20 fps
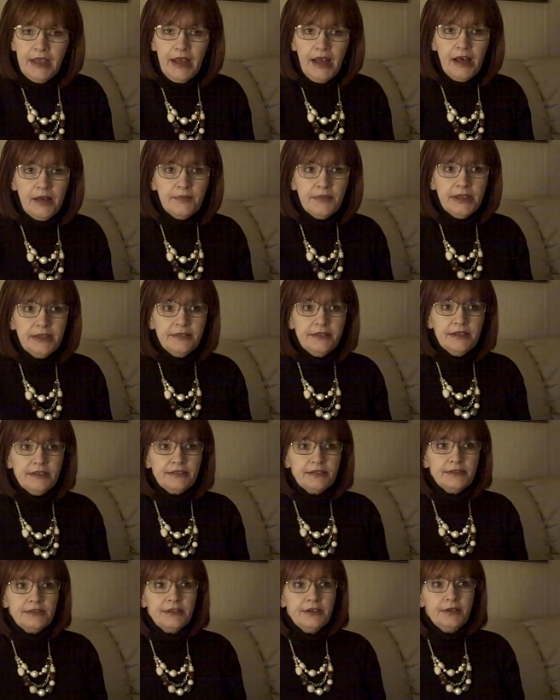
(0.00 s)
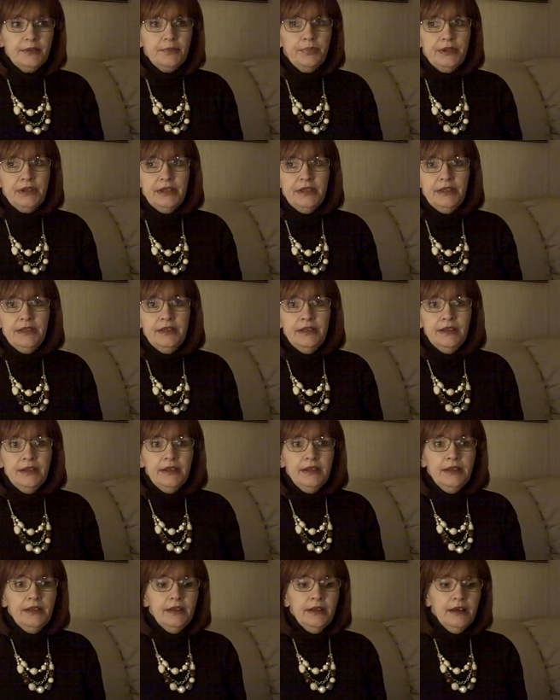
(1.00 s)
I mean, this is going to be
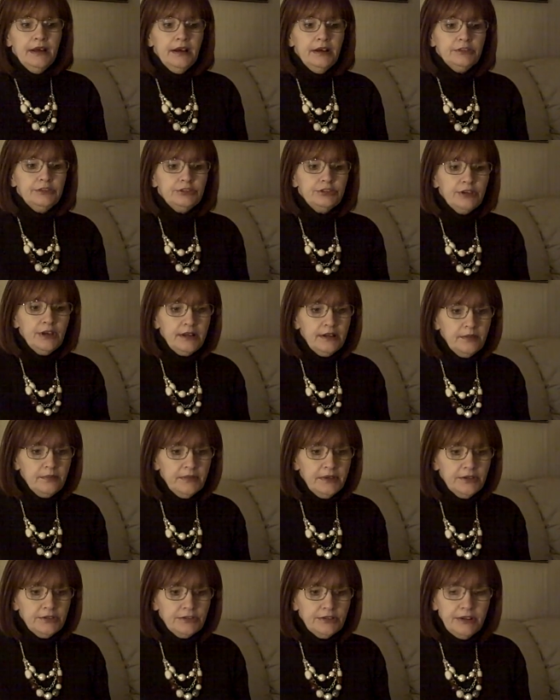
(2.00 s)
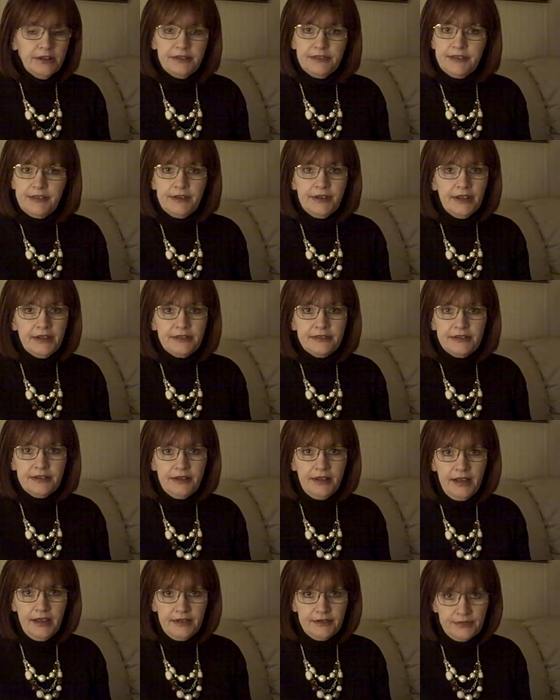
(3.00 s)
a shuttle mission. It's the next to
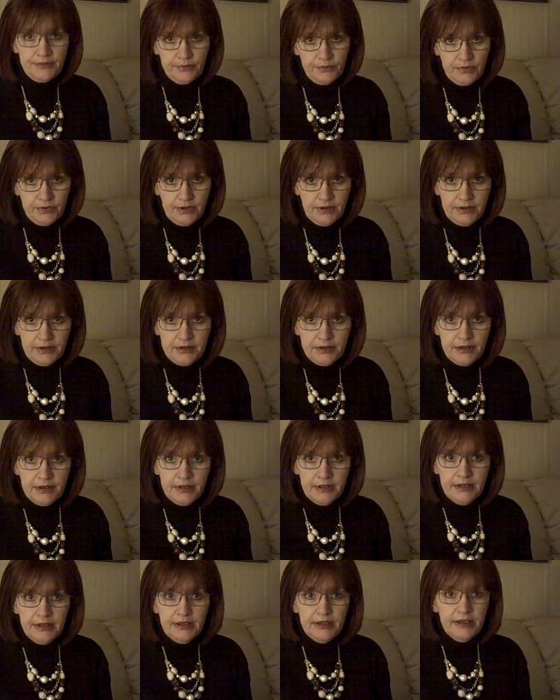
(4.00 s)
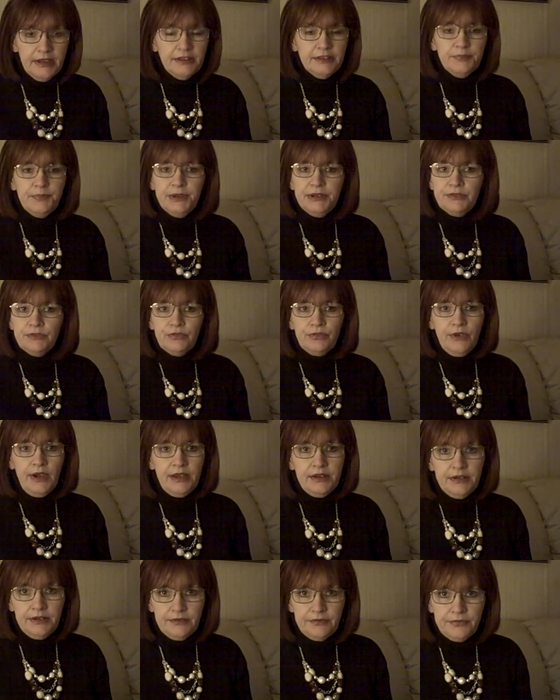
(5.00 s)
last one. He's been
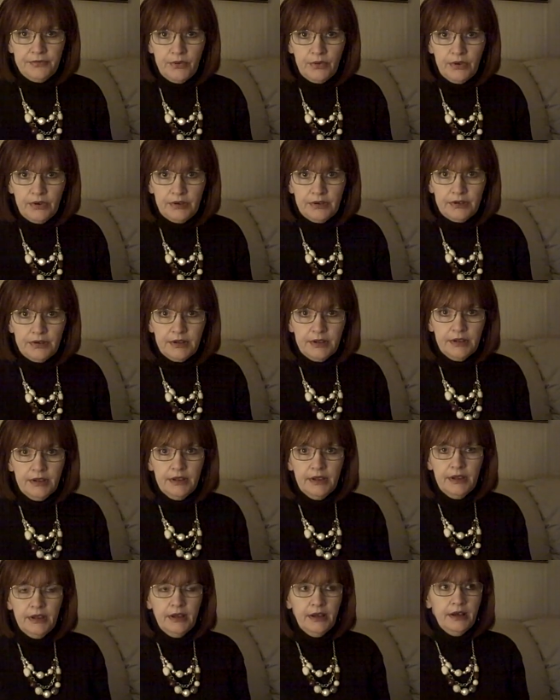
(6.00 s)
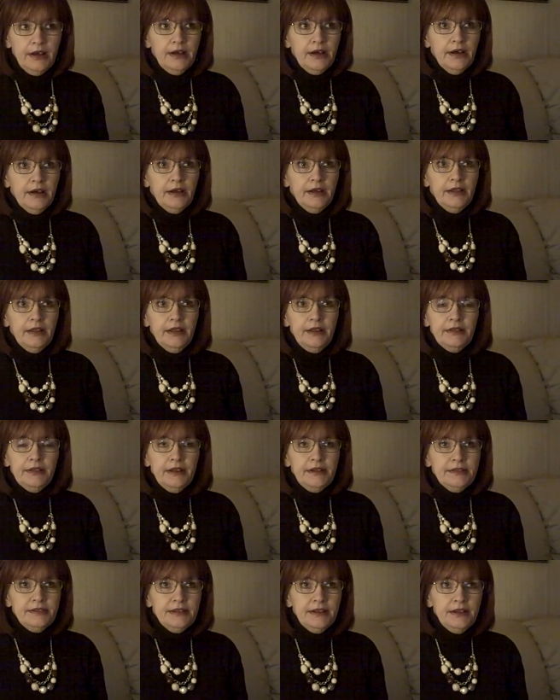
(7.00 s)
training for it. Uh, and
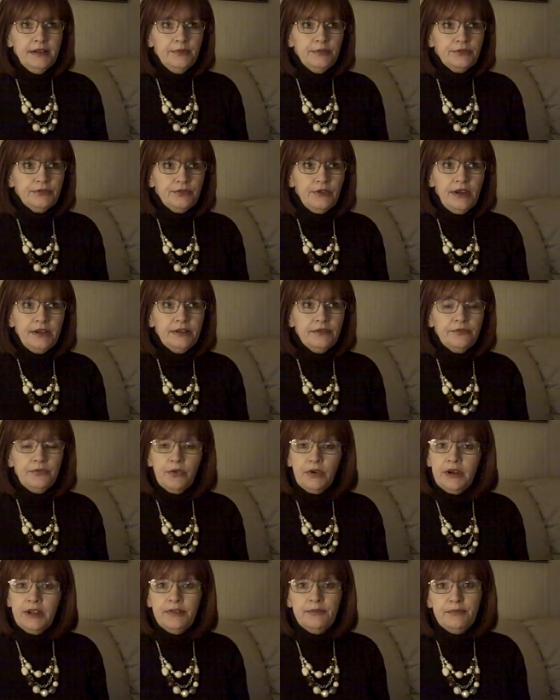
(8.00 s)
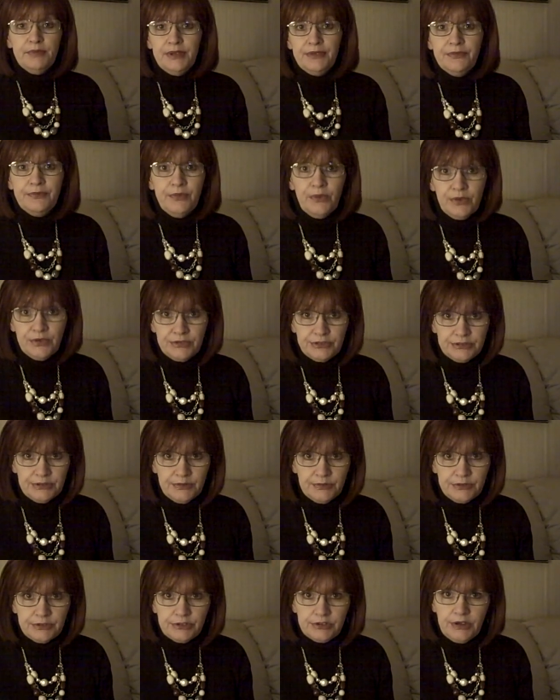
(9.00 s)
they said he was training for it even before she
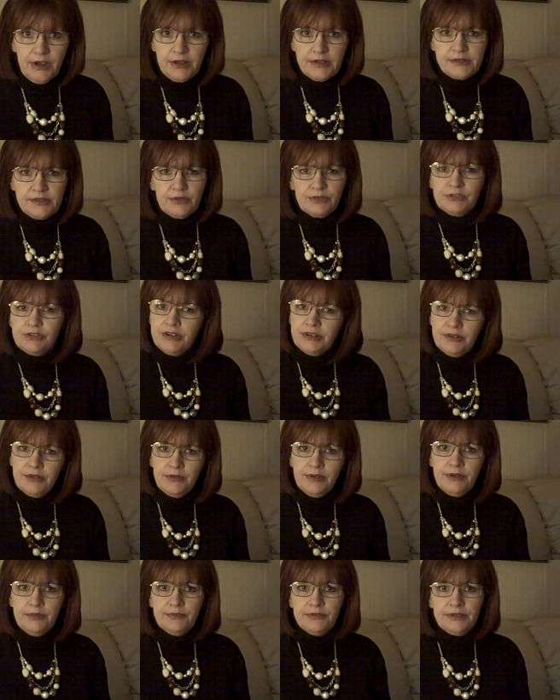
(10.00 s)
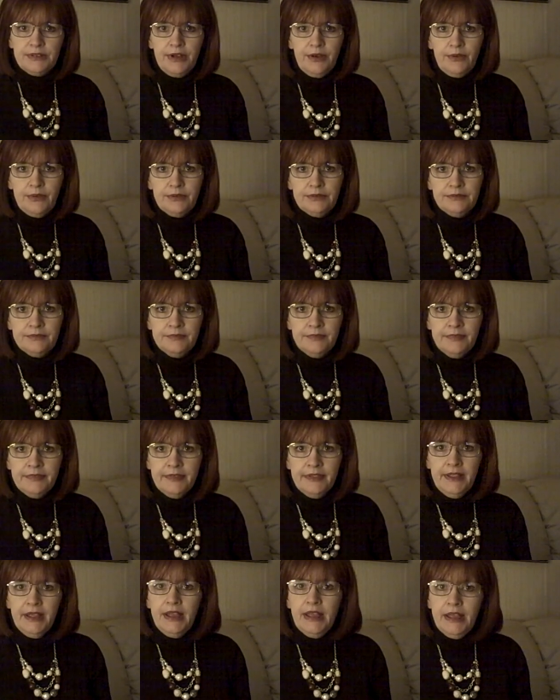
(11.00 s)
was shot. So she knew he was going.
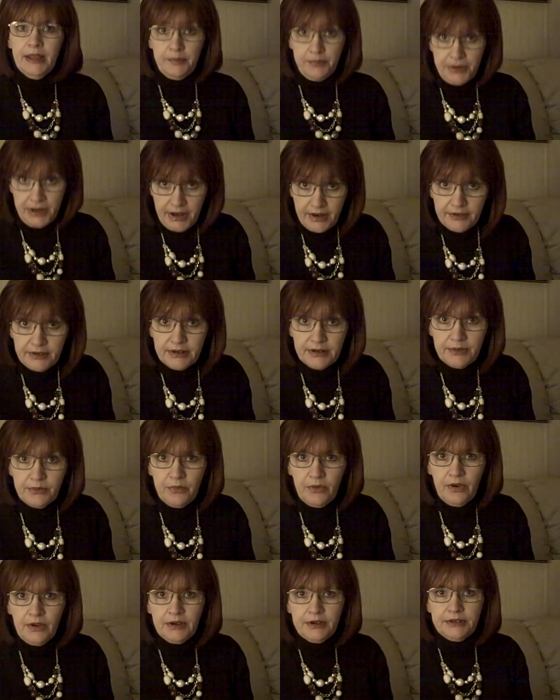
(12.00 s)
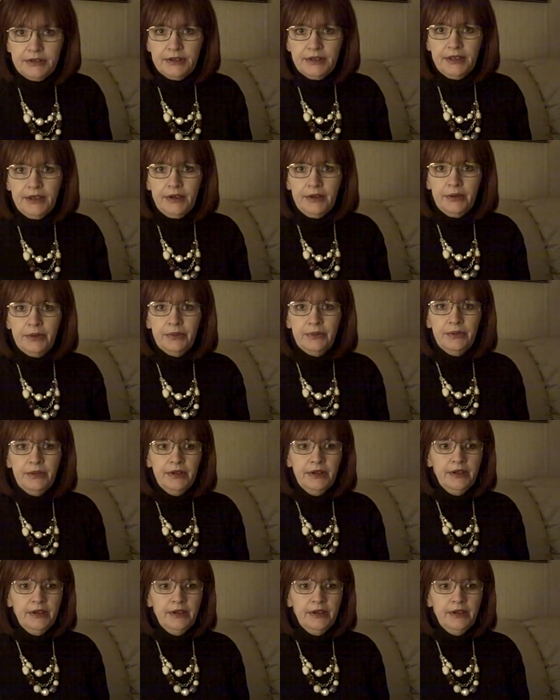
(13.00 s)
He apparently wanted to go.